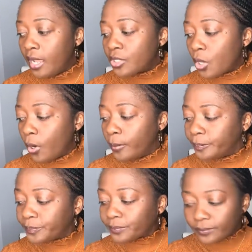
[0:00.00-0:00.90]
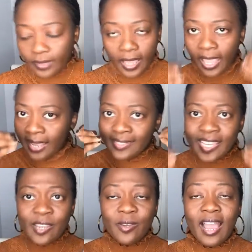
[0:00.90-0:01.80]
So
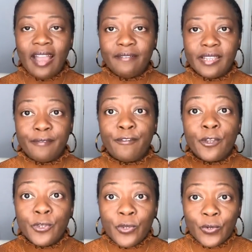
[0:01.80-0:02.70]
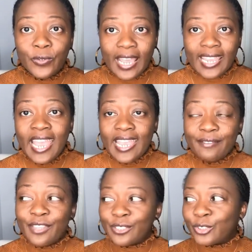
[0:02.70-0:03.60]
there you have it for you. Like
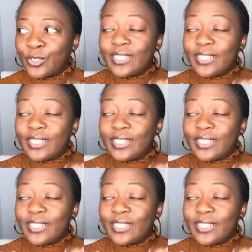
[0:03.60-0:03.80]
the